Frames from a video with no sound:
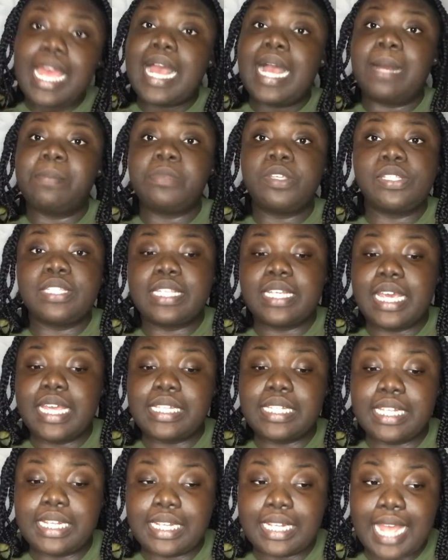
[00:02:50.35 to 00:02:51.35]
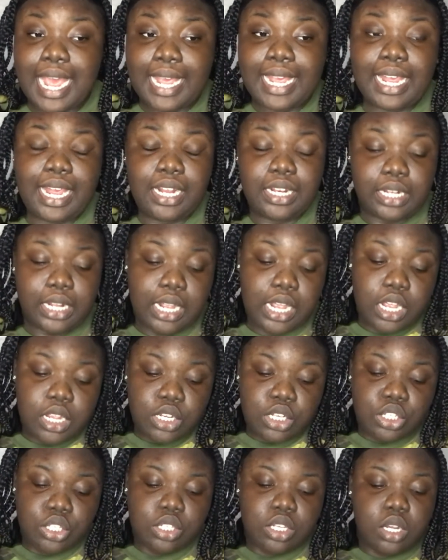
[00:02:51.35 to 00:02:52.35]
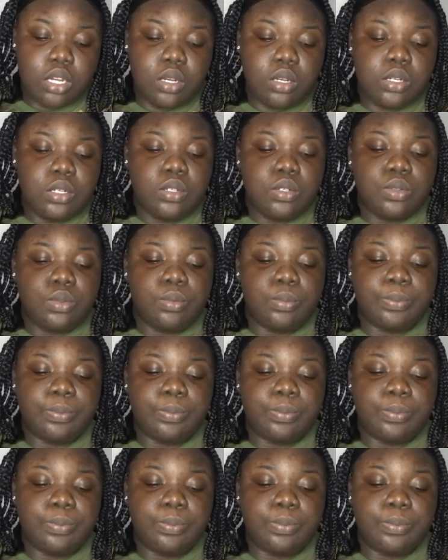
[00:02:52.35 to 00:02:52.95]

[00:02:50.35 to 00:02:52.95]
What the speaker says: I'm using it tonight. So